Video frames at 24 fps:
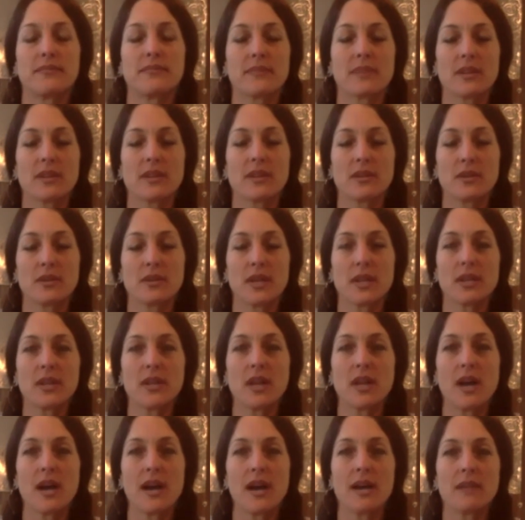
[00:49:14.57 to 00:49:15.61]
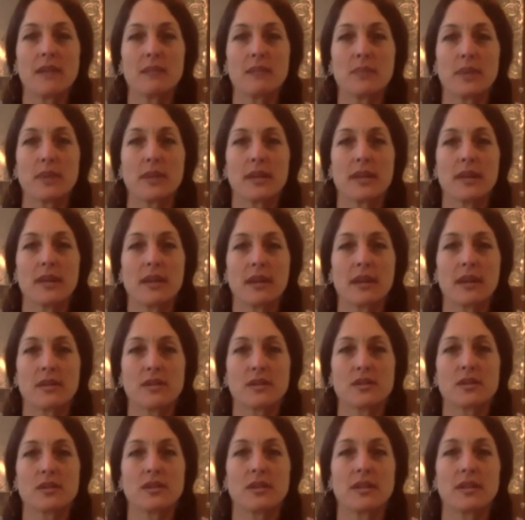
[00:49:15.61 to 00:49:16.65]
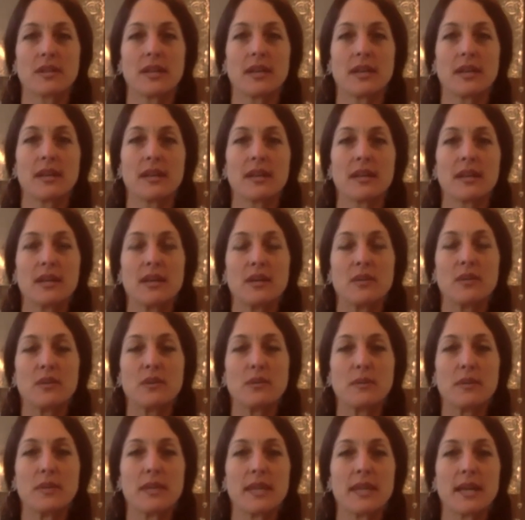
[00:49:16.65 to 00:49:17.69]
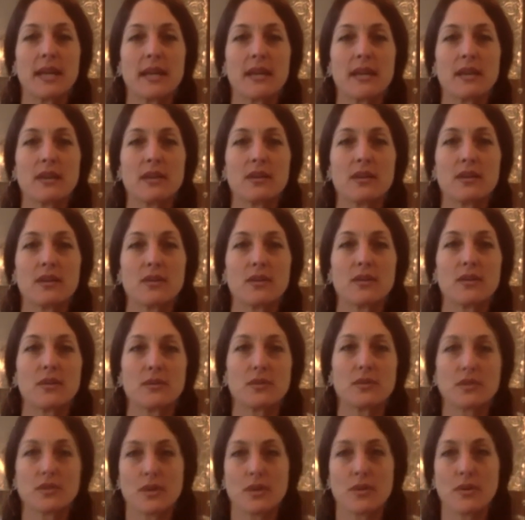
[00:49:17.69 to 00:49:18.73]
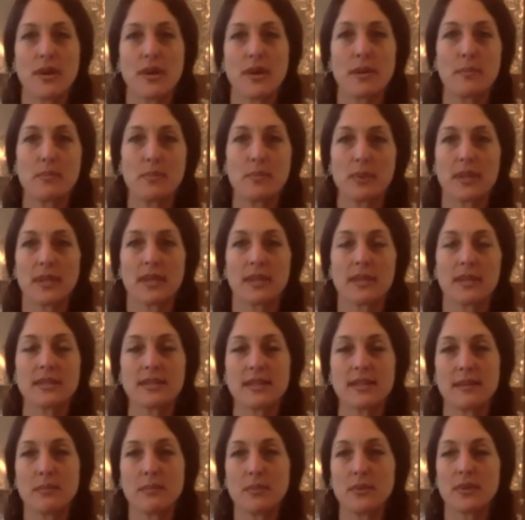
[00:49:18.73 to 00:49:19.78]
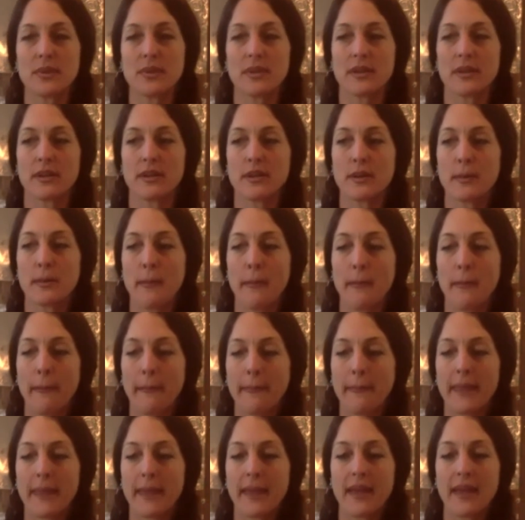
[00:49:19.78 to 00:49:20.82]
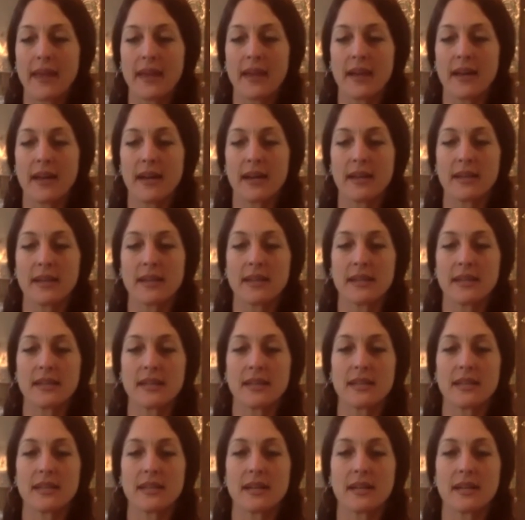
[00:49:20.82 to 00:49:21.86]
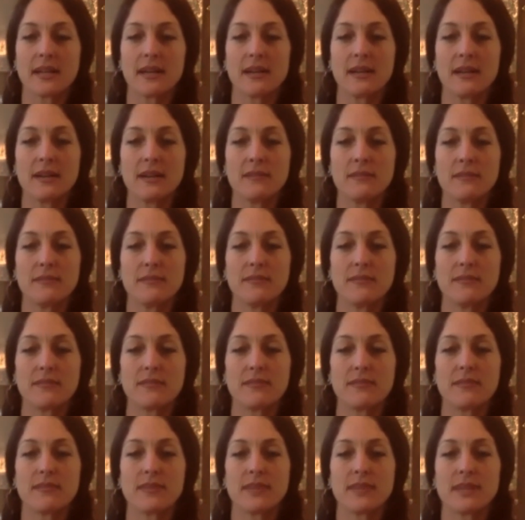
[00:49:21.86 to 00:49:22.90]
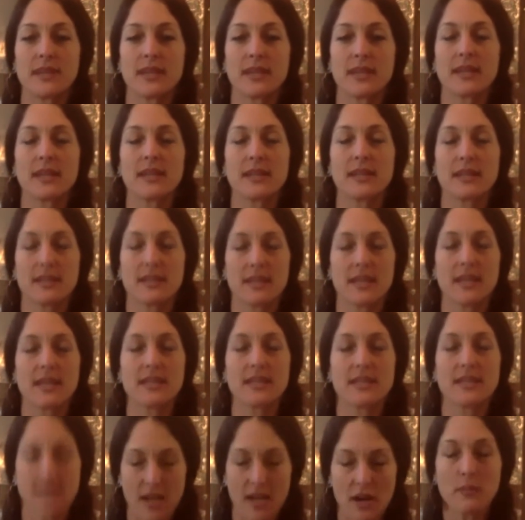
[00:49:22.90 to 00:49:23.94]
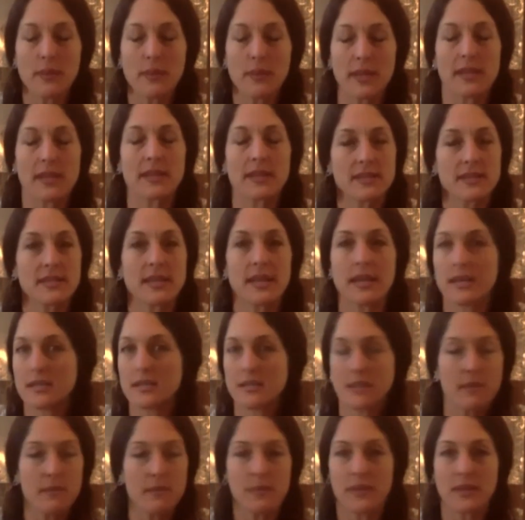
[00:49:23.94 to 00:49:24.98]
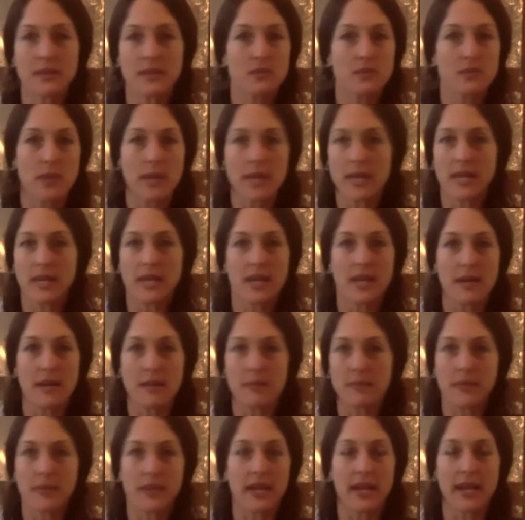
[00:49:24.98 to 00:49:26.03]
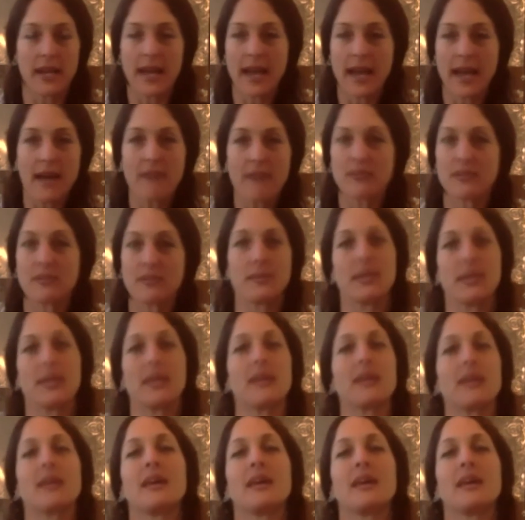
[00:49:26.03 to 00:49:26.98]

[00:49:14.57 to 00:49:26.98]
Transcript: you know, not a lot, but occasionally women like you show up in the temple here, and they tell me, it's like something's waking up that I have in me.